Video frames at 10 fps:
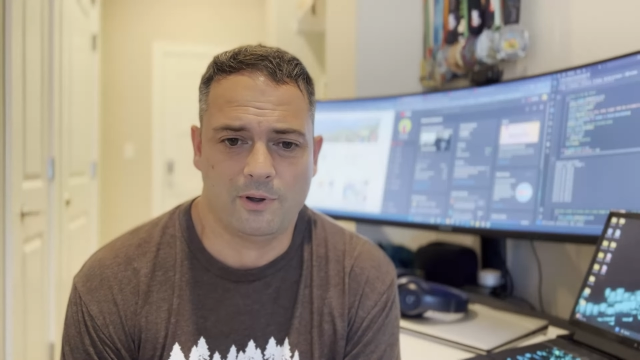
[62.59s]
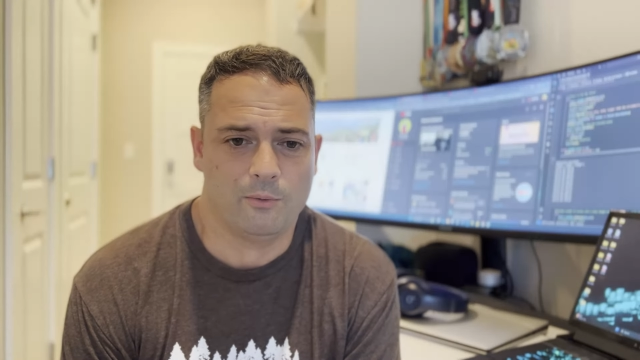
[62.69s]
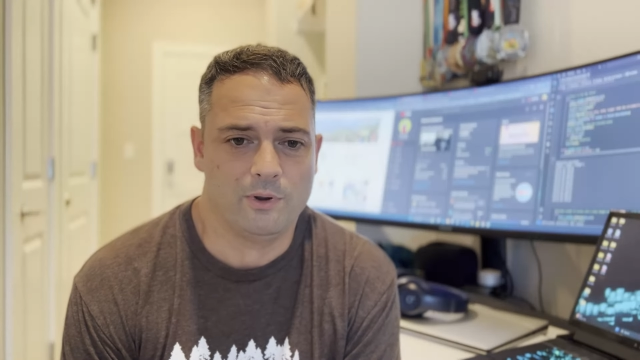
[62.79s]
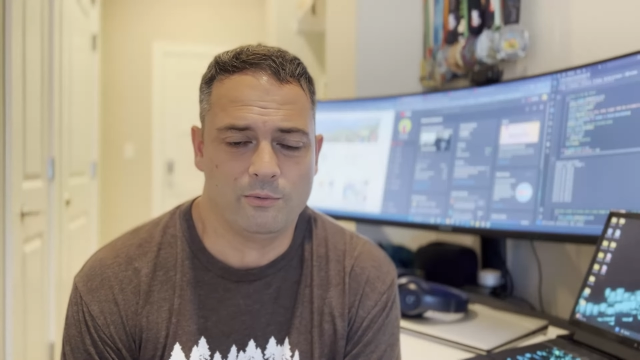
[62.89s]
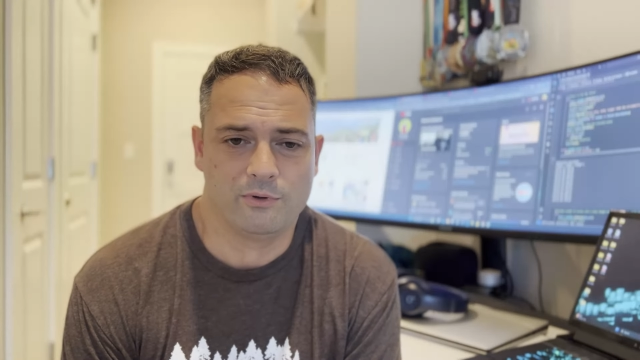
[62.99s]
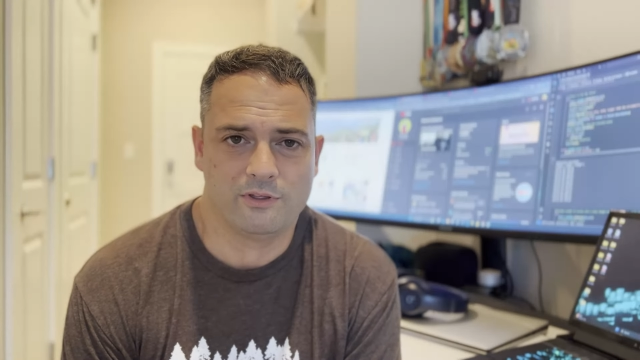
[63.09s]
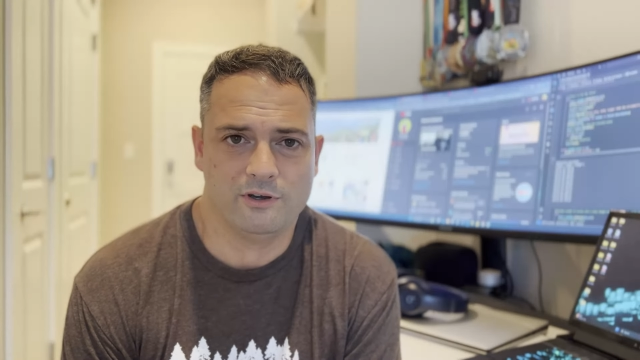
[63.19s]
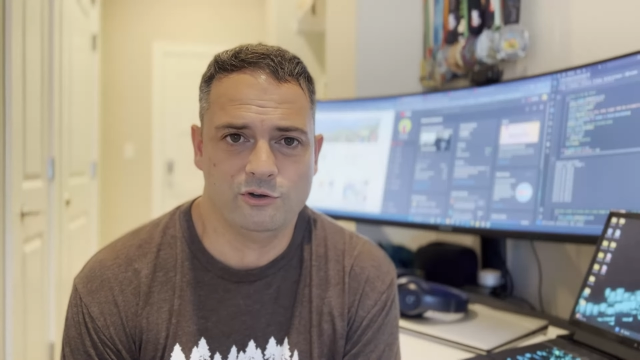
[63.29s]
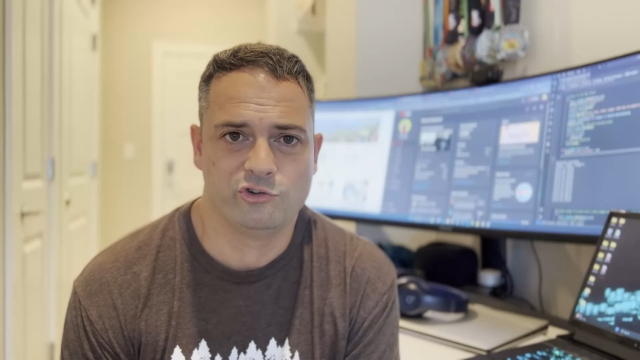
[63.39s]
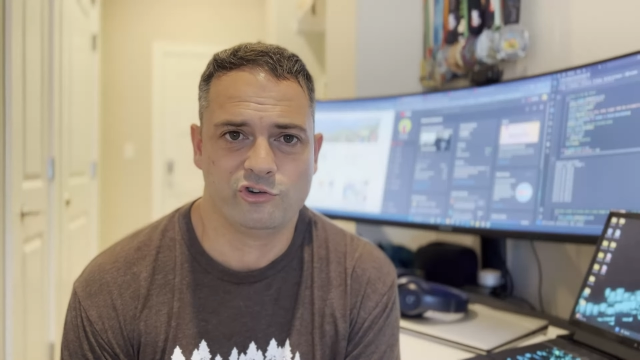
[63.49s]
I, went with a
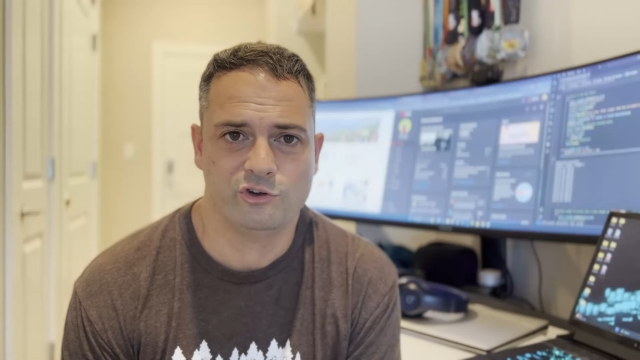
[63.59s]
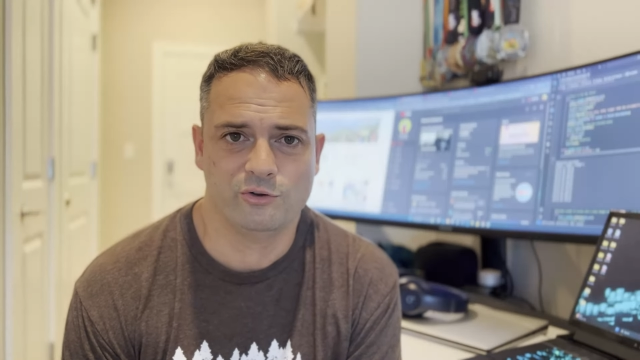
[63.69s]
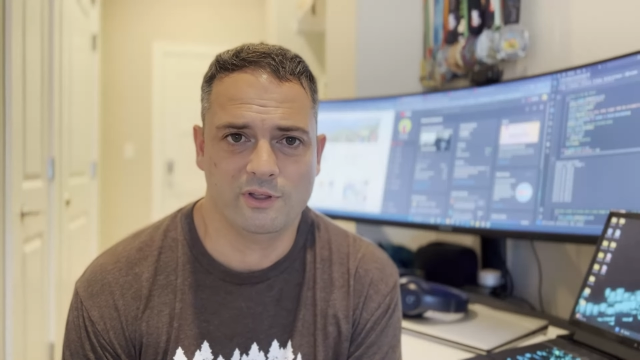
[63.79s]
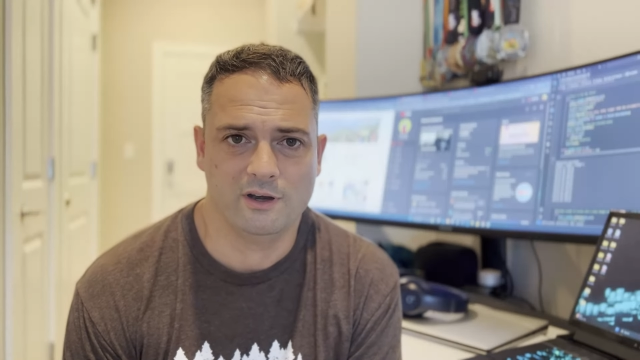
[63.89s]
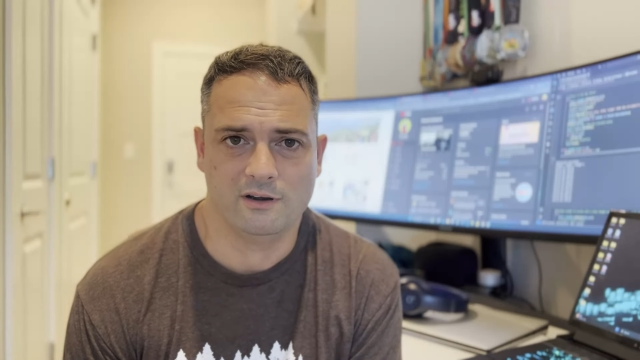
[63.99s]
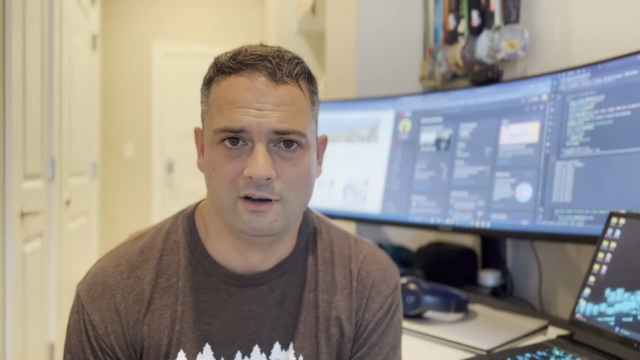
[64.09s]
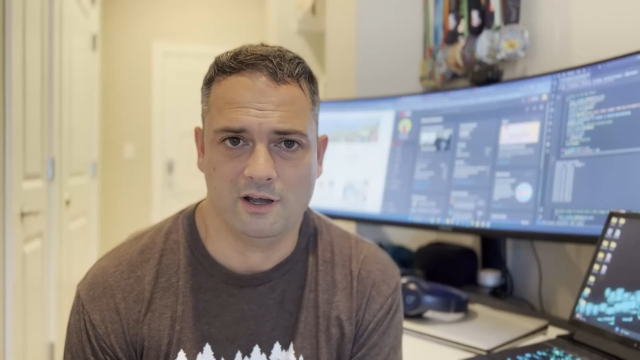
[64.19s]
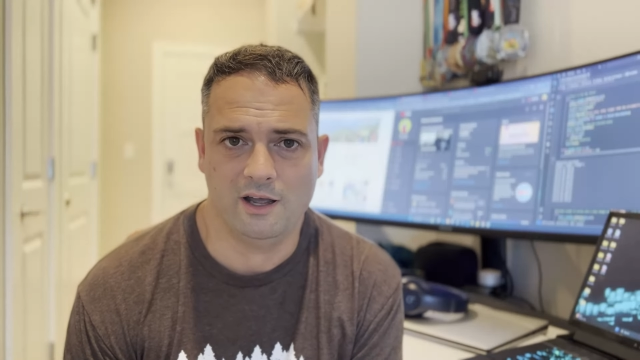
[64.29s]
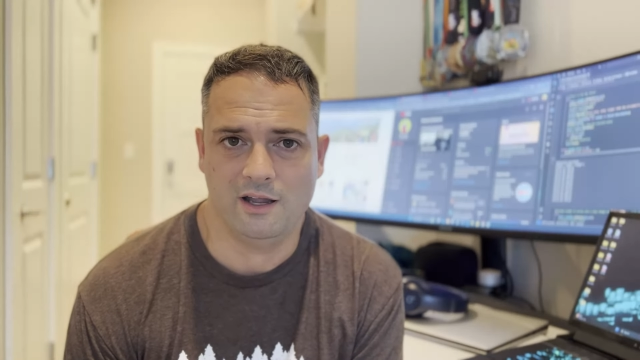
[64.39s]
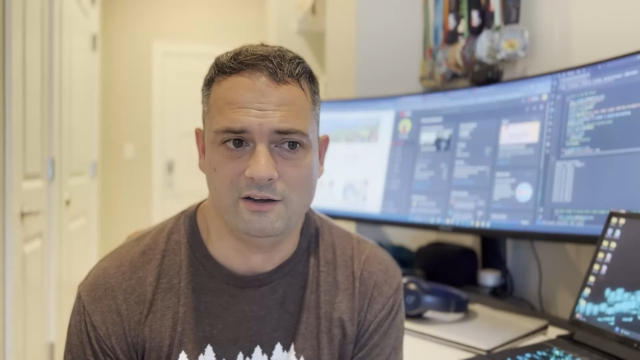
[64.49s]
new shoe that
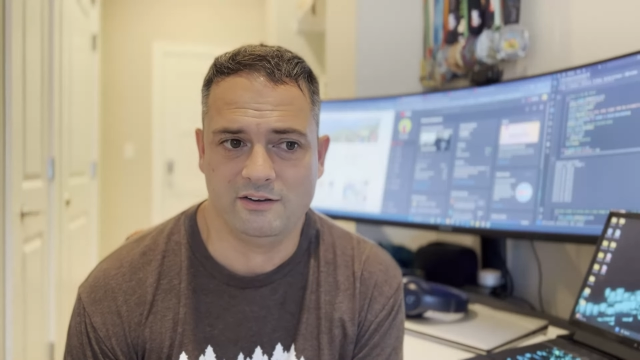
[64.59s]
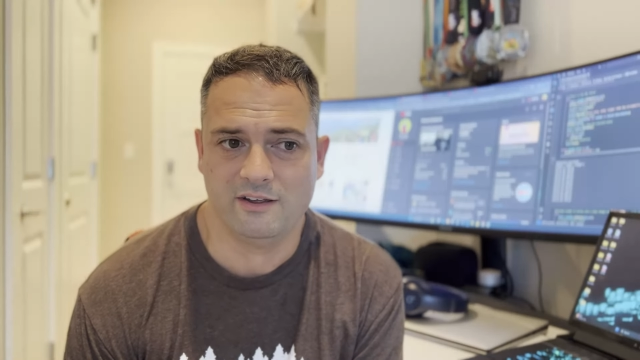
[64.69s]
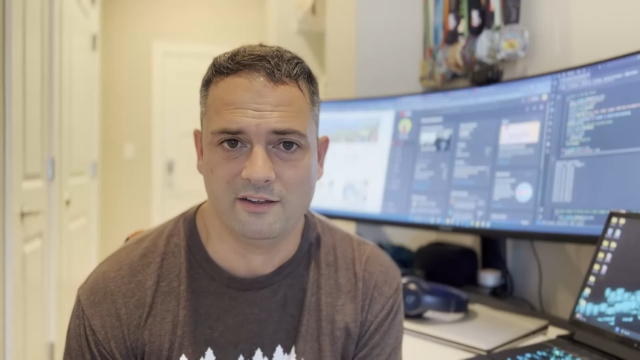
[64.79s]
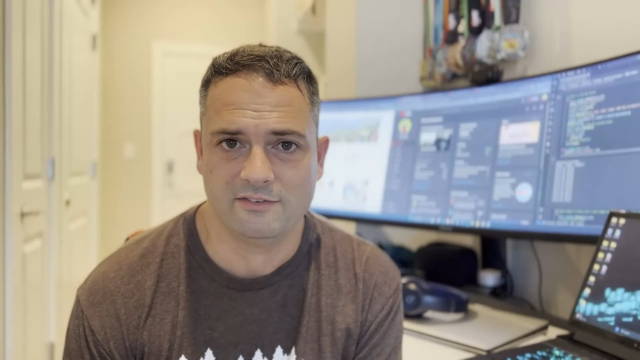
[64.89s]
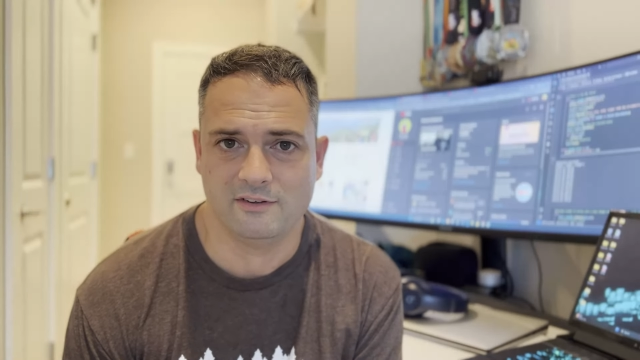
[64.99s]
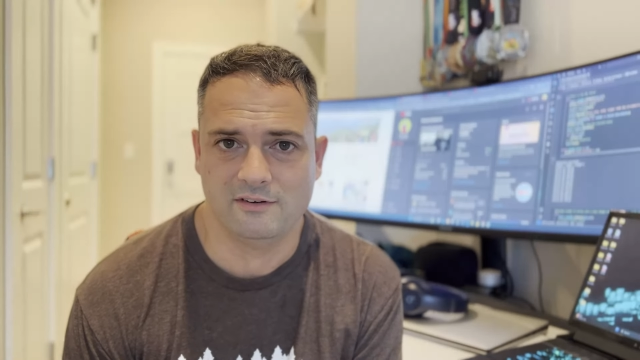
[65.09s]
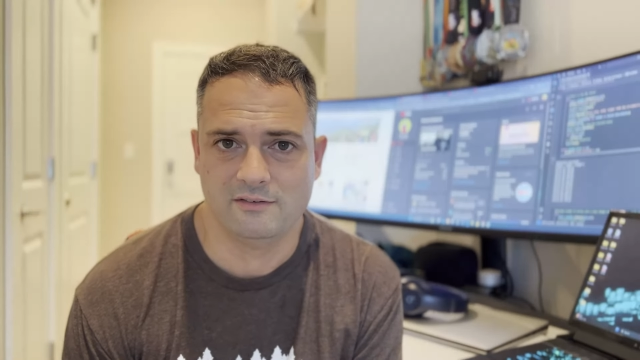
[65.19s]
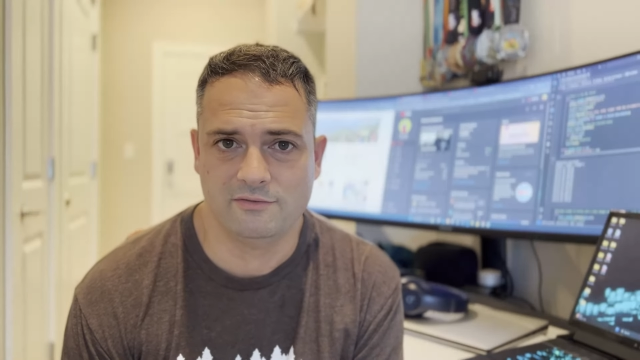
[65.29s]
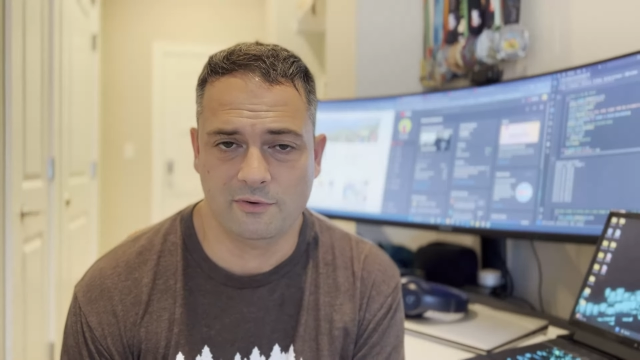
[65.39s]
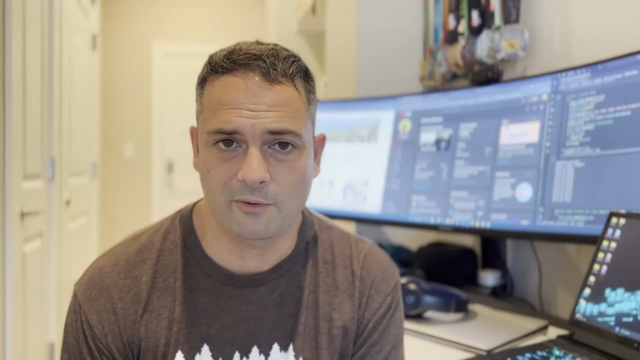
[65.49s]
I hadn't tested
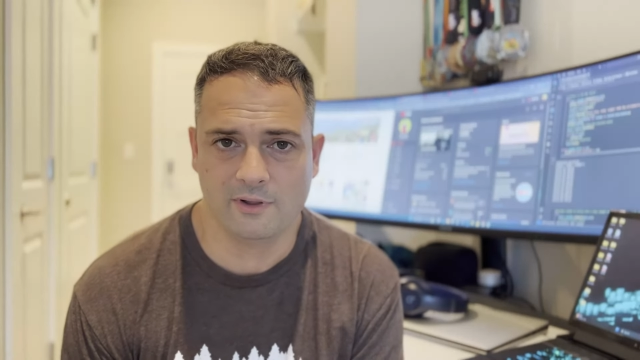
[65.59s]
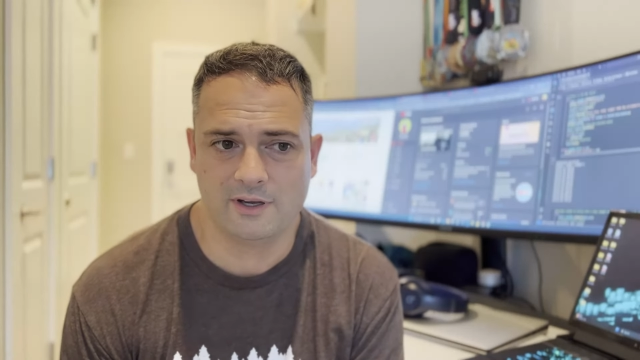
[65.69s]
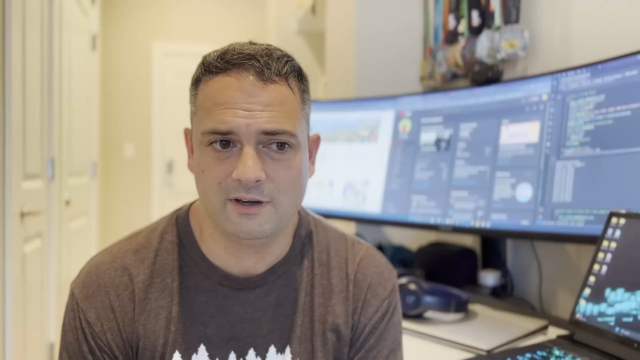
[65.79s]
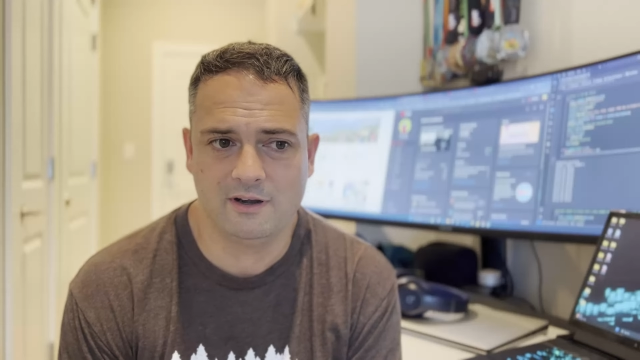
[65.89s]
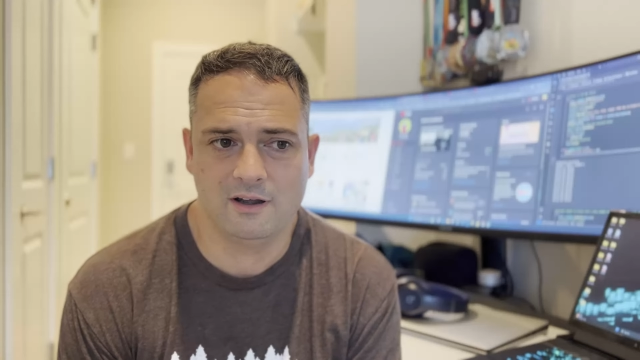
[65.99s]
fully.